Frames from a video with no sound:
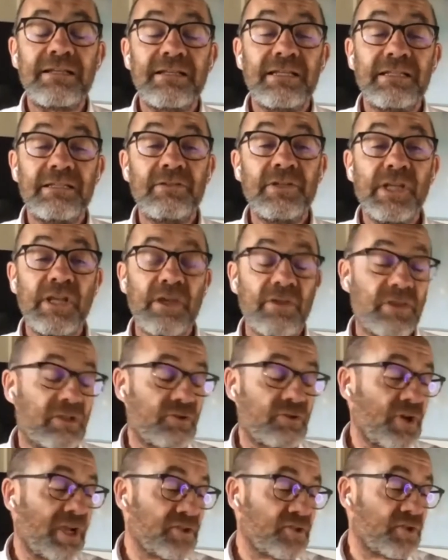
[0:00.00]
And the
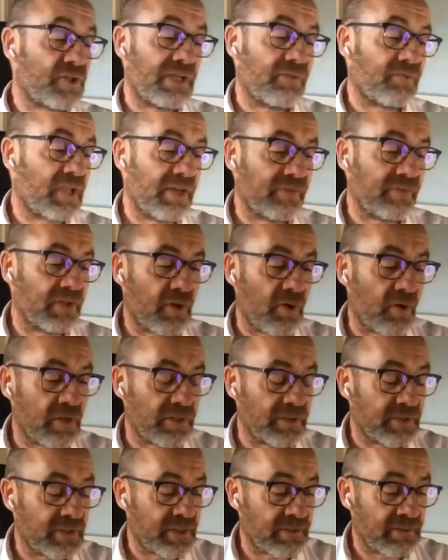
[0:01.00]
tragedy of Kevin
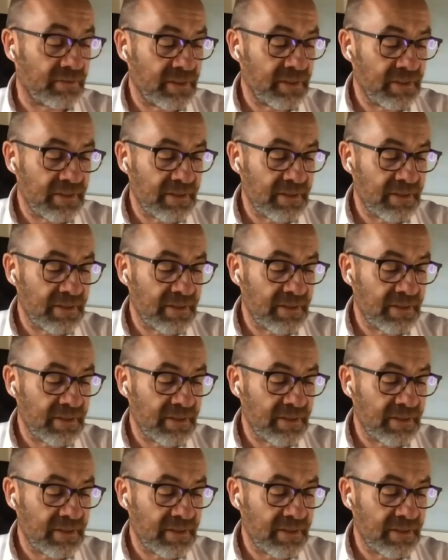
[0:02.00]
Collins